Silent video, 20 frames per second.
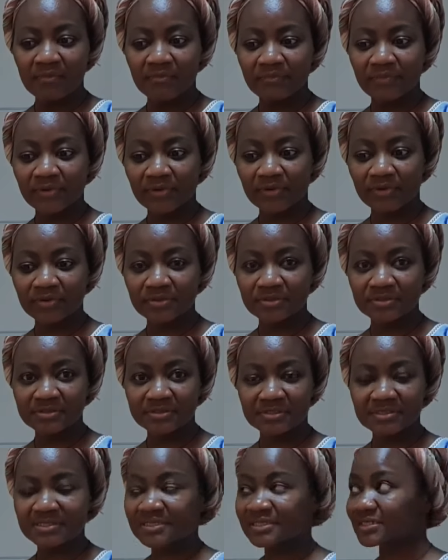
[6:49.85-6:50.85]
because
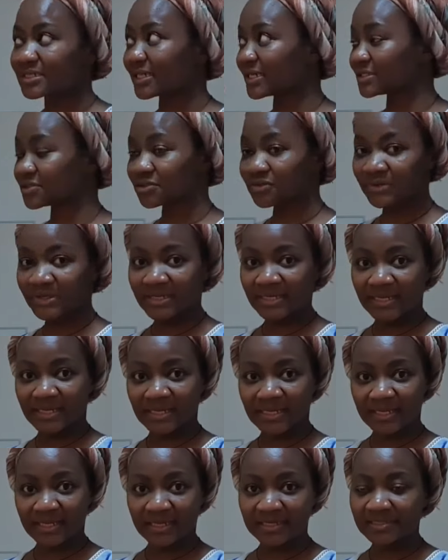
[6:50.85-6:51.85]
it's late already
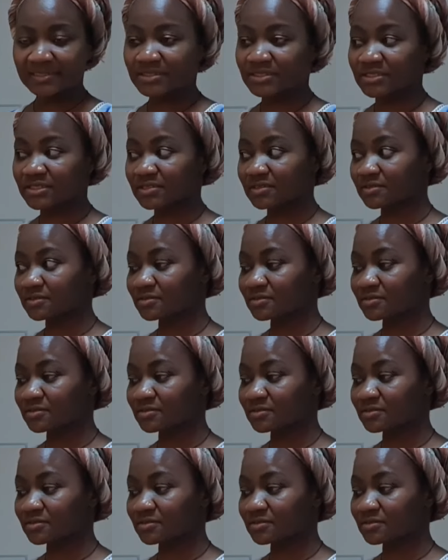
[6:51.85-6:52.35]
here. It's